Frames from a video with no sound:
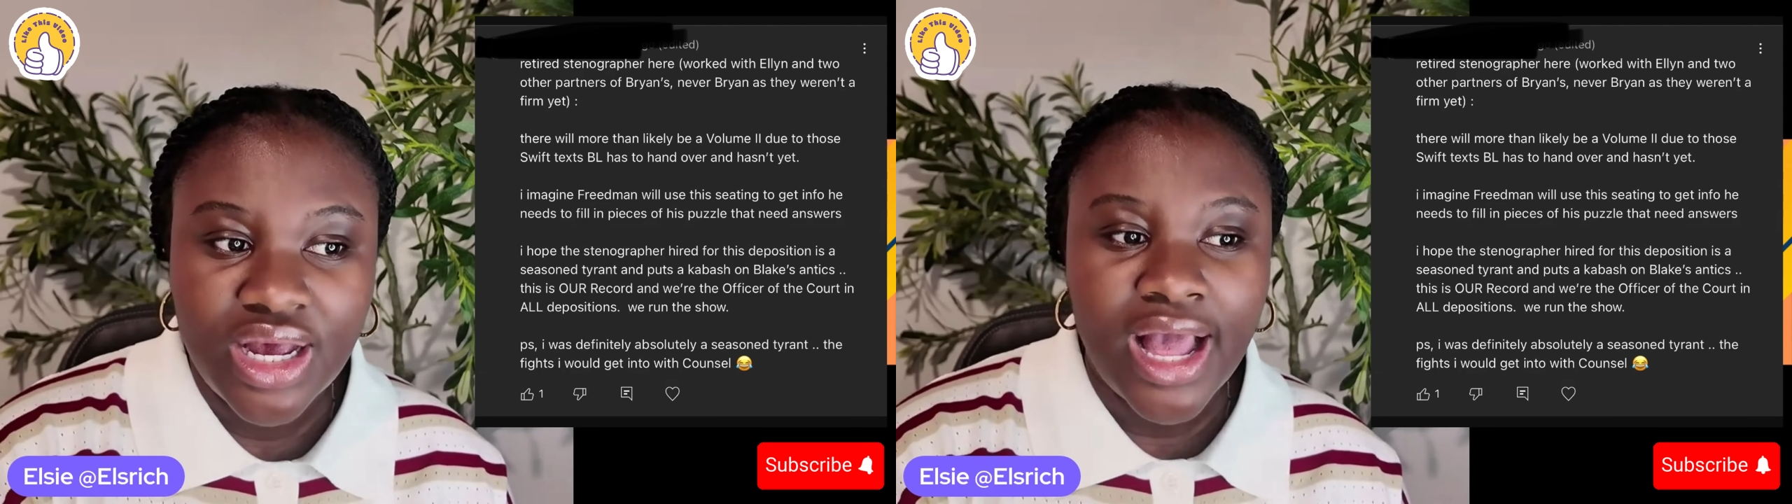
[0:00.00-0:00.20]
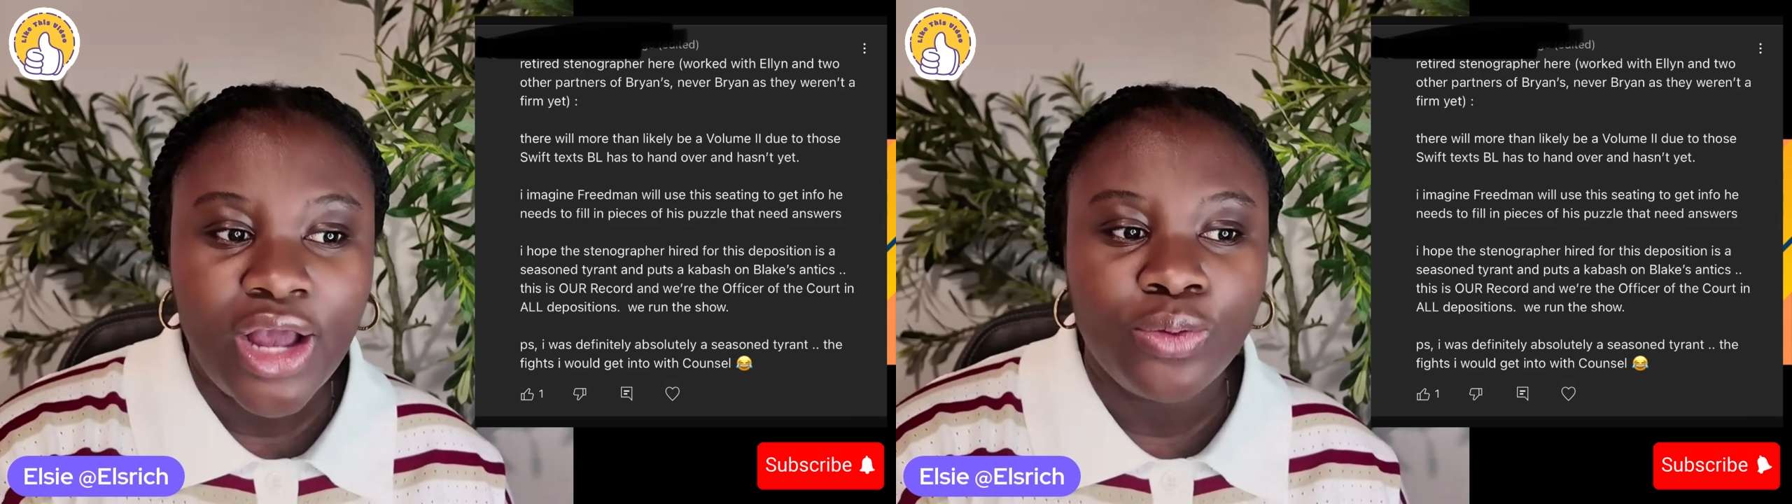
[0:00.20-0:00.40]

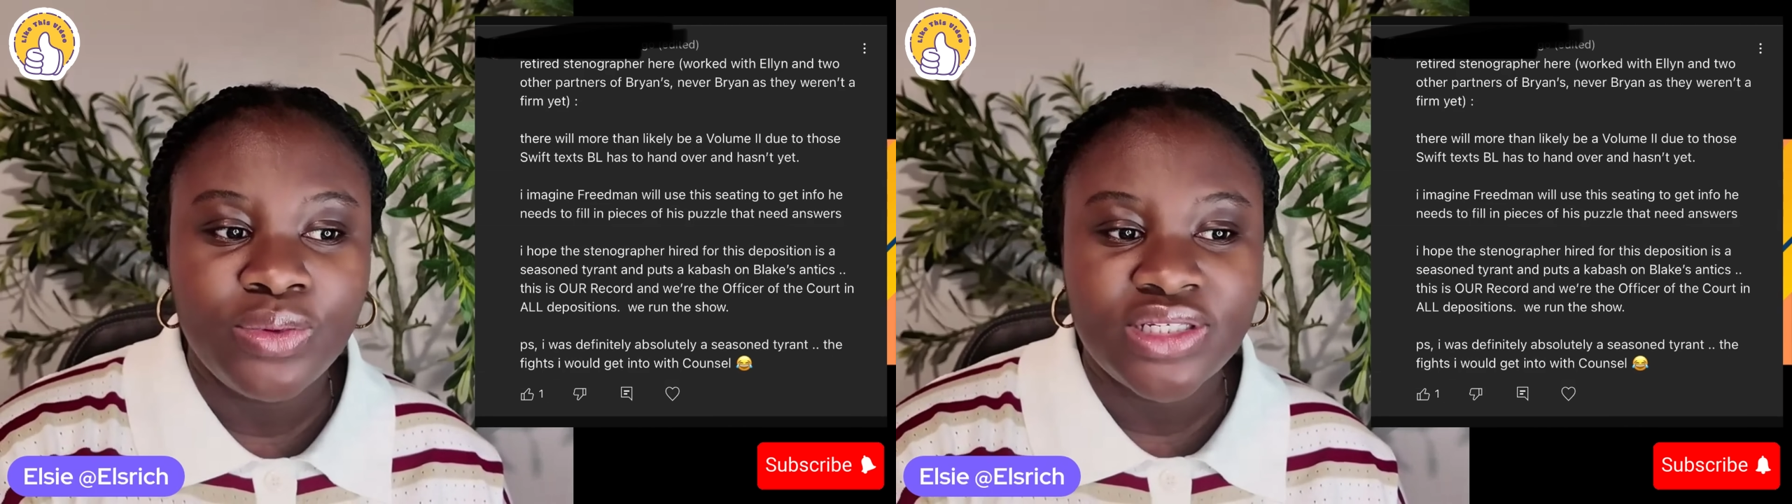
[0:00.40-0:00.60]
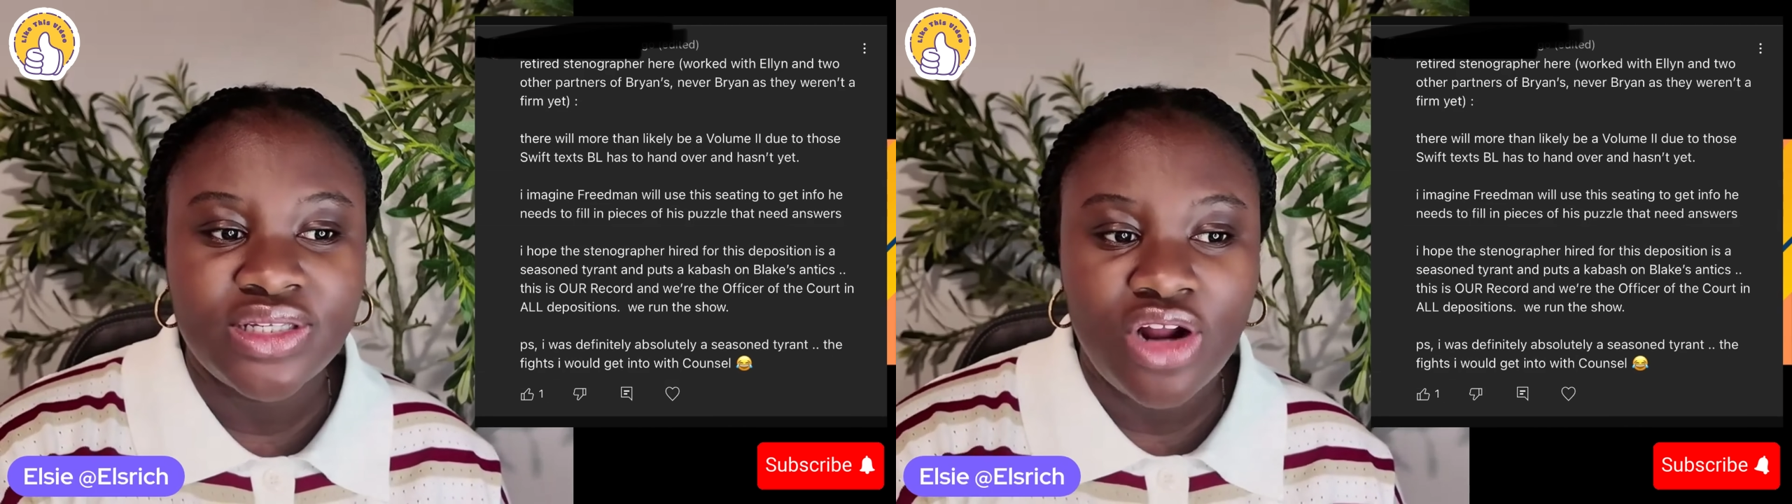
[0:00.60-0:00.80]
I hope the
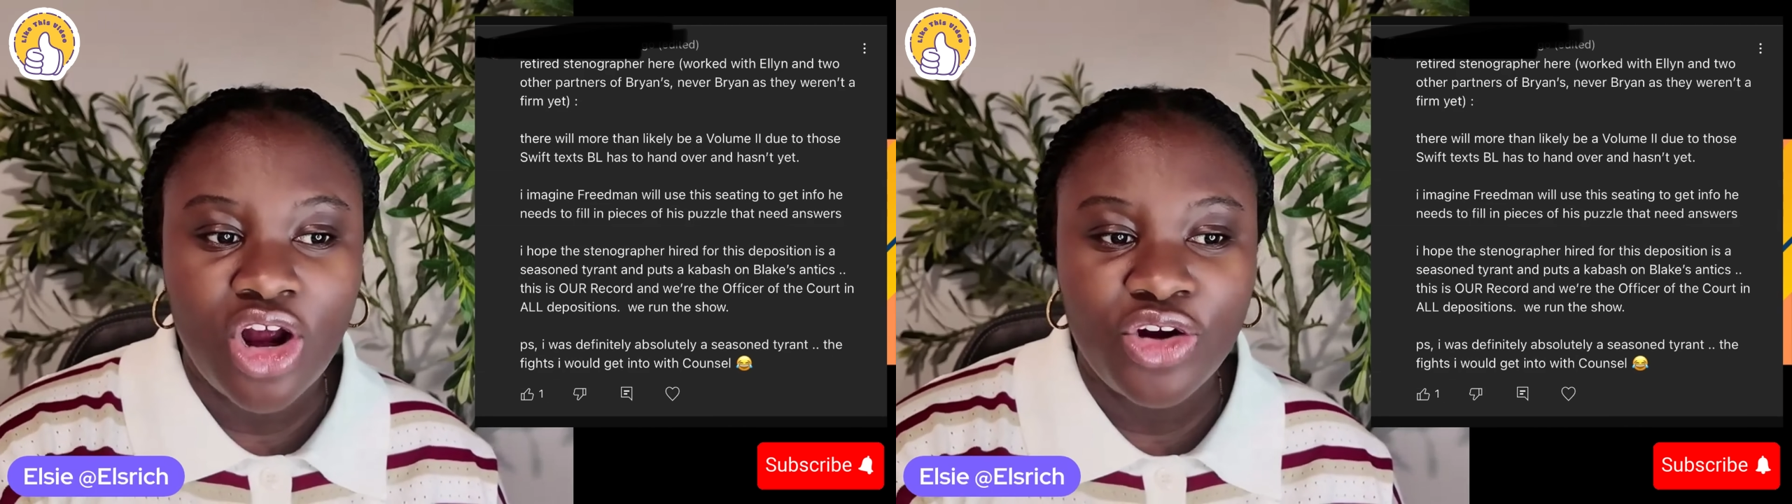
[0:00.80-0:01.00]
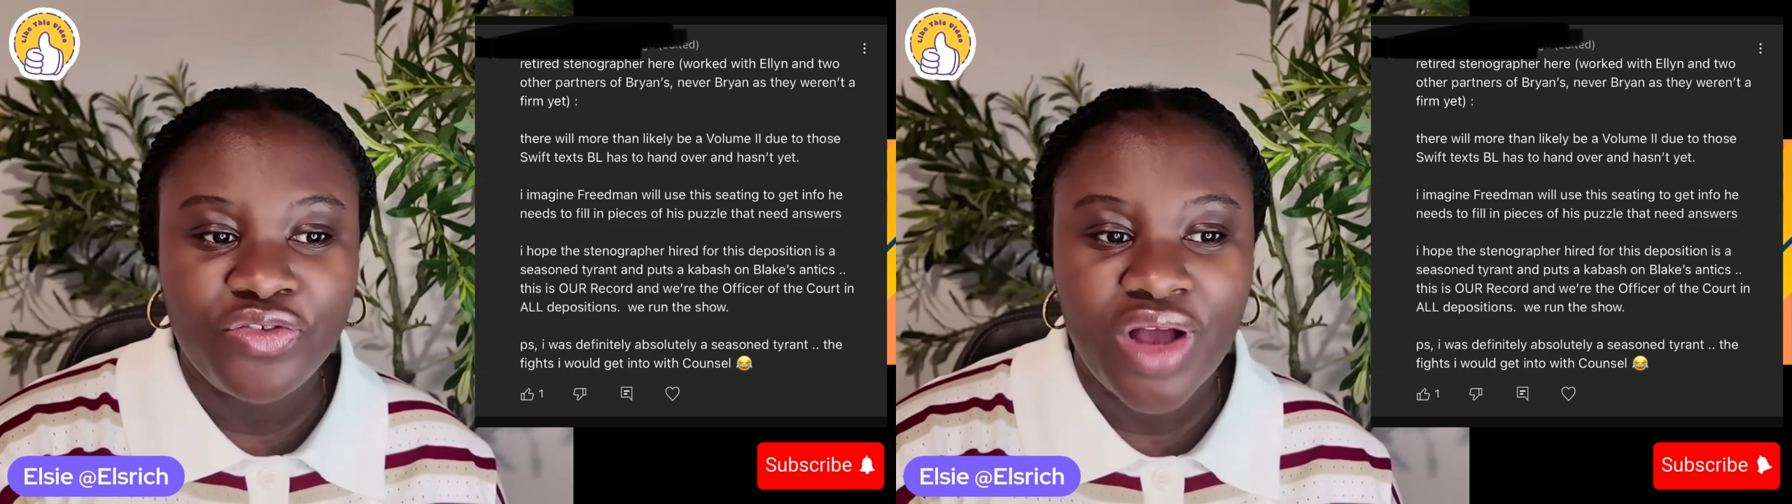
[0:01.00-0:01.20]

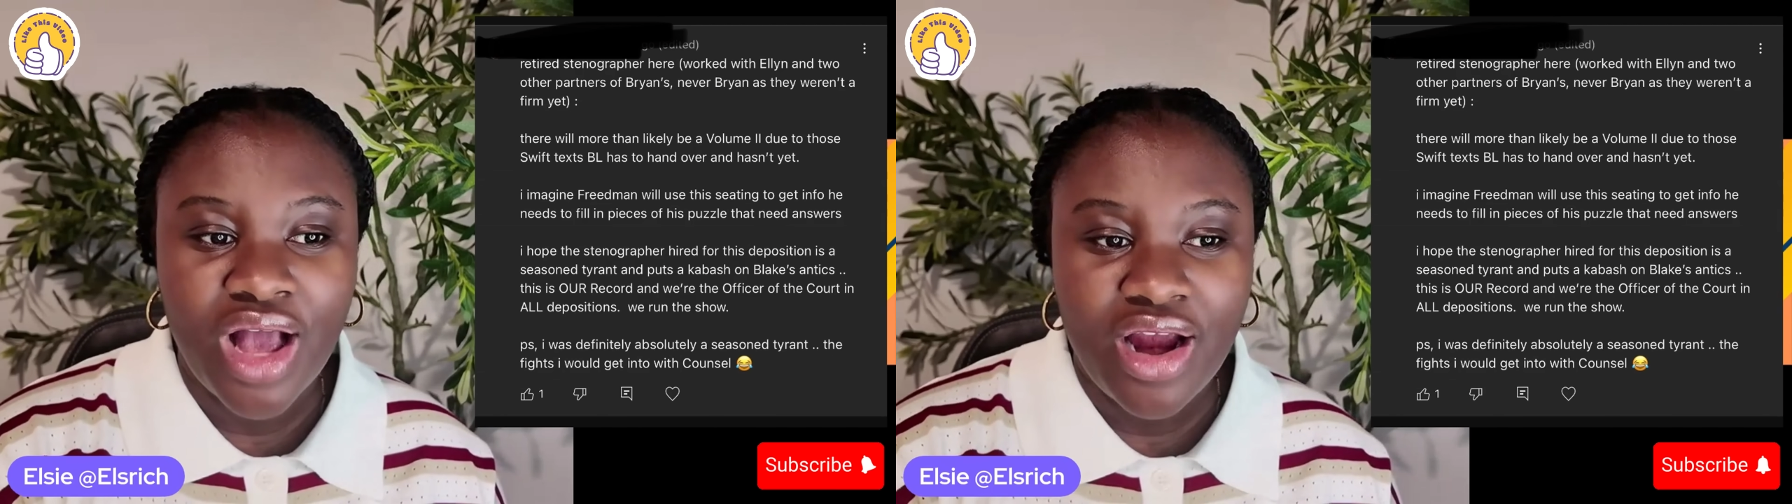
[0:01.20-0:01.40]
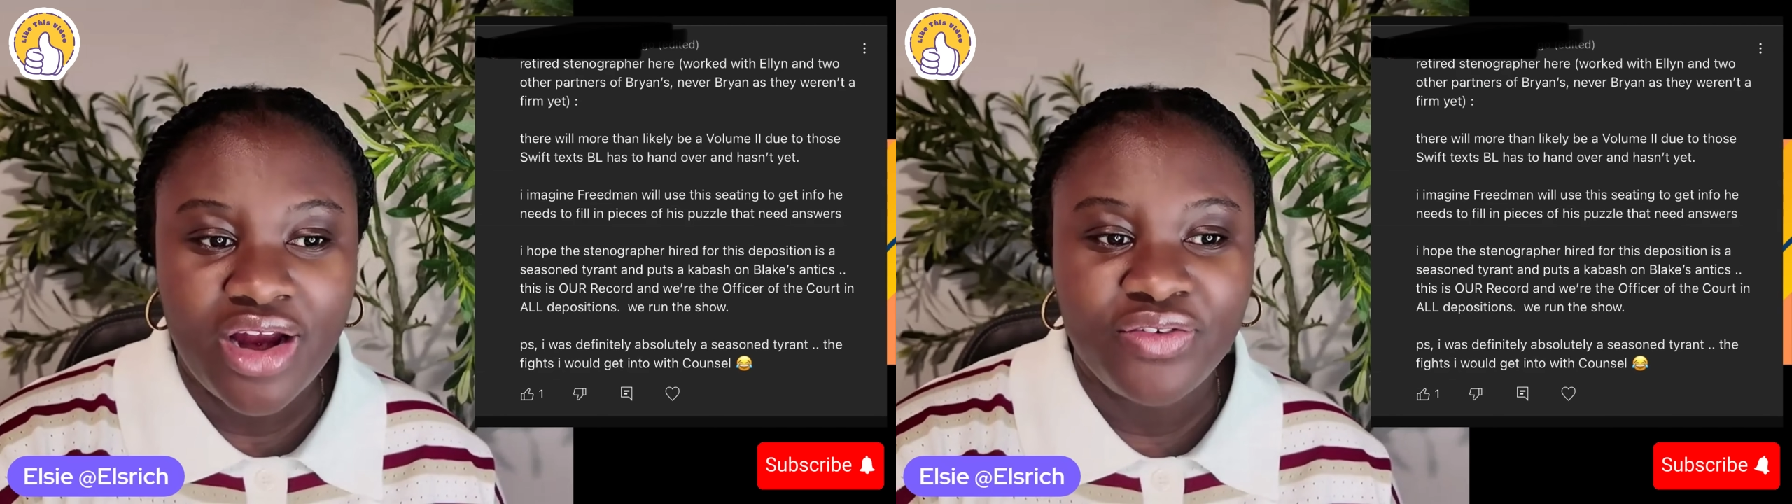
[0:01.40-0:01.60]
stenographer hired